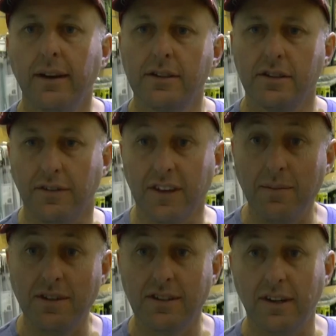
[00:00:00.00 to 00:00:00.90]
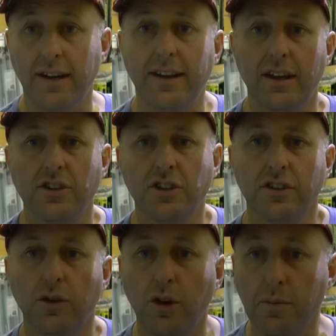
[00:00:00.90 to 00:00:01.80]
So I've come inside now to shoot
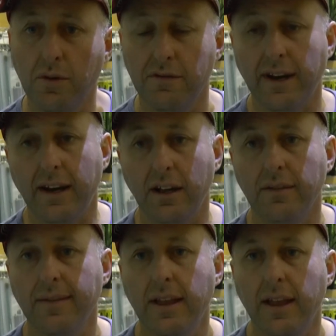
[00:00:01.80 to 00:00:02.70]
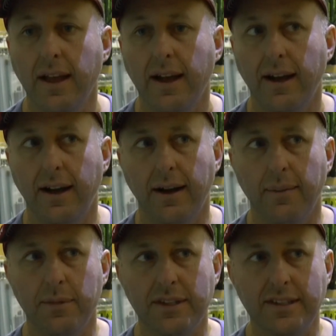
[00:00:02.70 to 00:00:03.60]
the Hoyt Prevail.
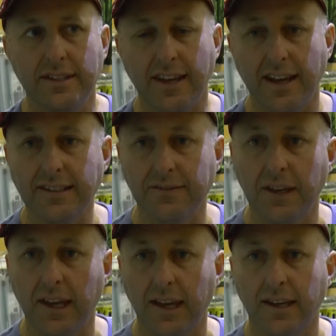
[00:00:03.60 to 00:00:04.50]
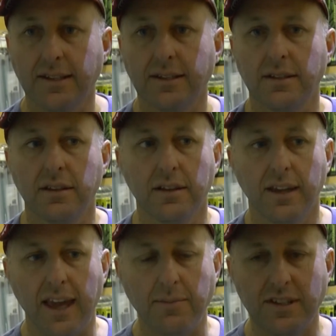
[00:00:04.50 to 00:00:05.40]
This is the SVX
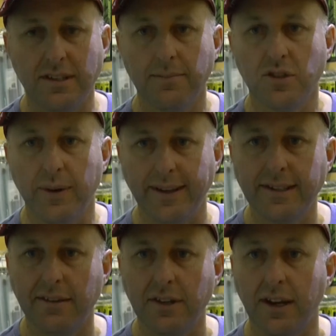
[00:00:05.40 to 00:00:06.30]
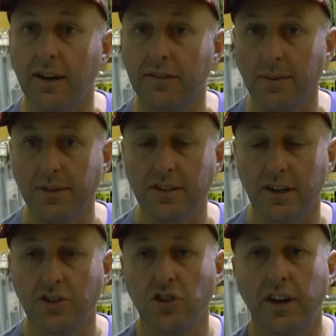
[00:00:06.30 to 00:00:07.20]
cam system 2017. I've come
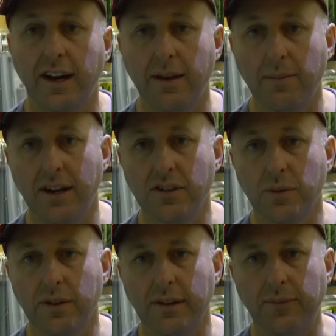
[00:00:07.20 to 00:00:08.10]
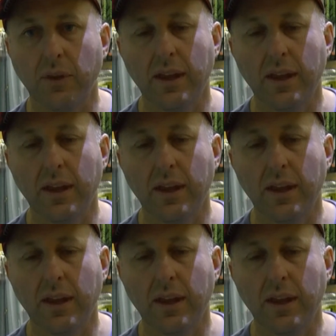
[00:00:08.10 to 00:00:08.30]
inside to shoot 18 meters with it.